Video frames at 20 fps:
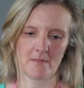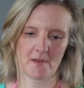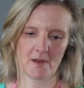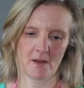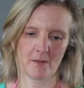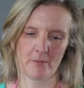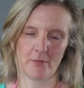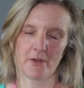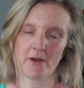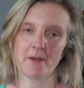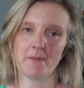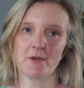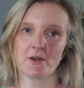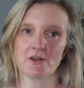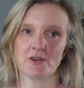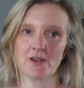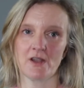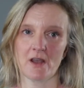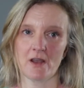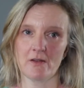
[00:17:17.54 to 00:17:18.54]
And pretty
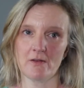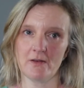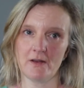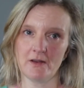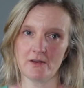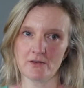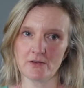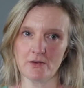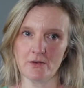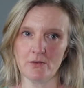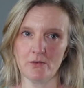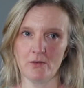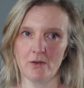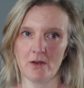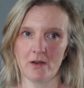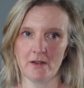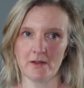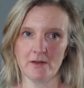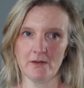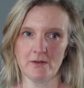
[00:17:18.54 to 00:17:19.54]
much the only tool
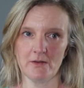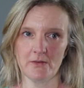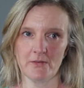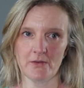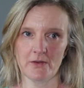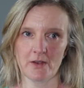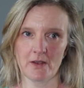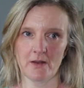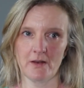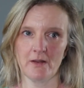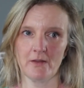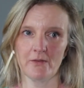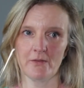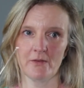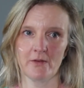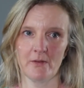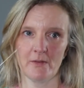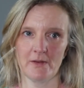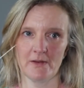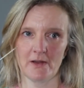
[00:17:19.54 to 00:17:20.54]
I use for turning
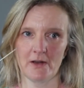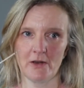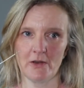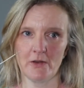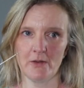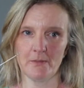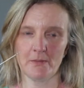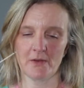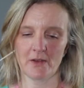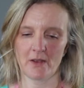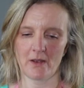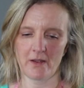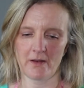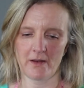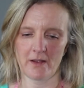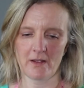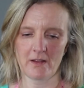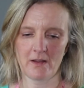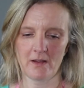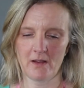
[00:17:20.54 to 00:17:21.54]
through is a loop
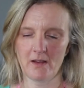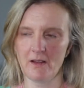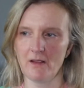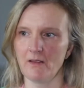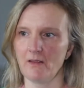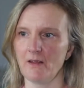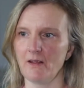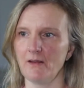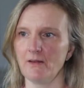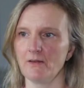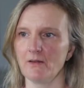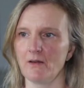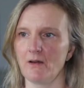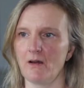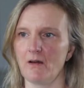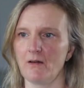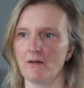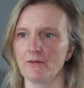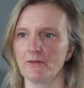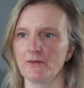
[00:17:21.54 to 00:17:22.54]
turner. These
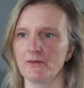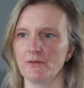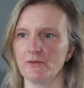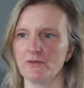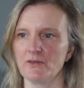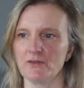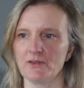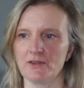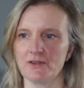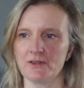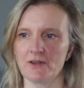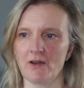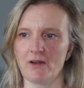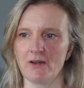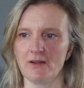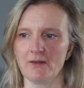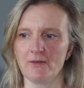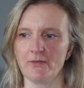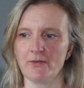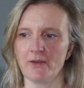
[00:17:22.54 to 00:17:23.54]
are sort of
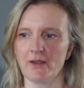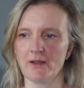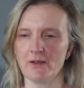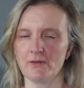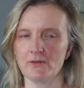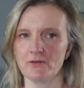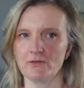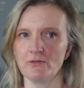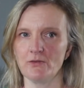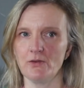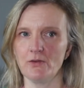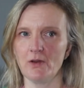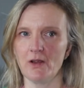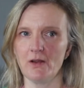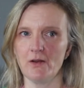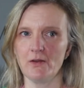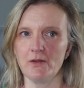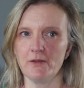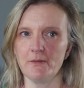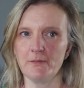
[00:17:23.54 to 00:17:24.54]
designed for those
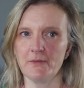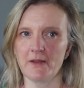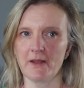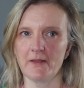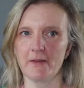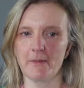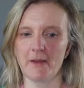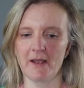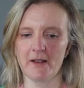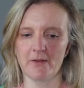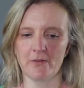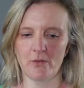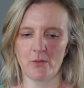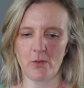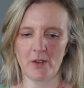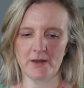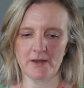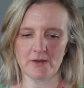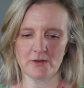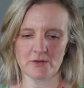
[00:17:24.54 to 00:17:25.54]
rouleau loops down the back of a
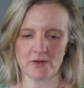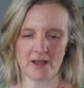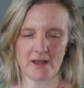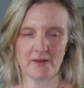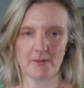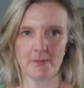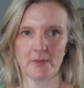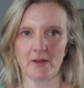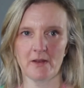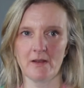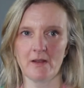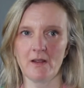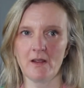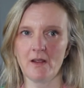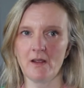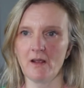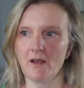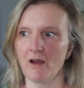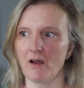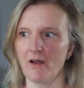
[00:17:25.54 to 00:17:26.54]
wedding dress, but
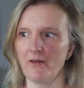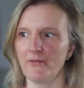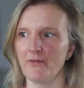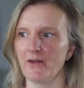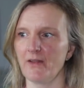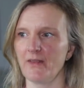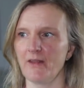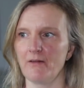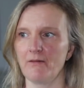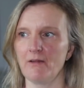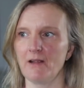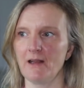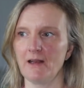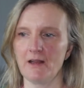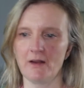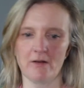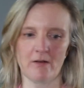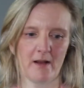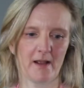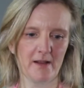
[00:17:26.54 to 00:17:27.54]
I find they're really
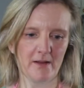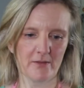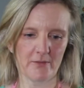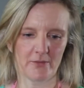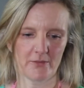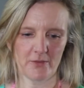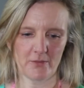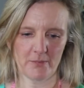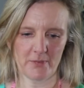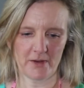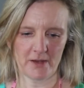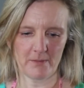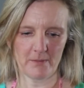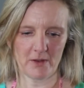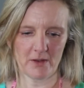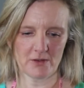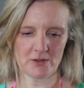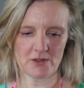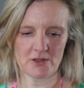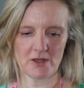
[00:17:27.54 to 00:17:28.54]
great for pretty
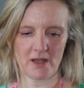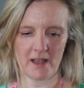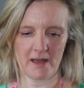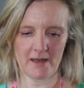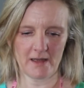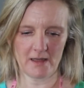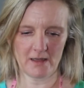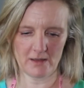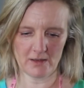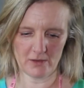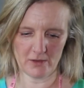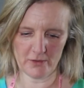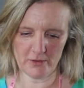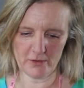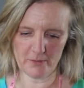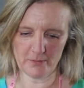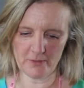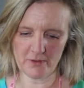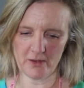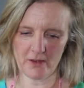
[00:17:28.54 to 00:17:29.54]
much any
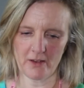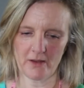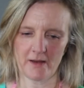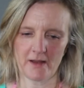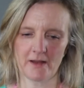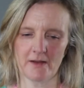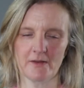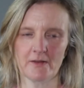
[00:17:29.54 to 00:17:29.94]
loop turning.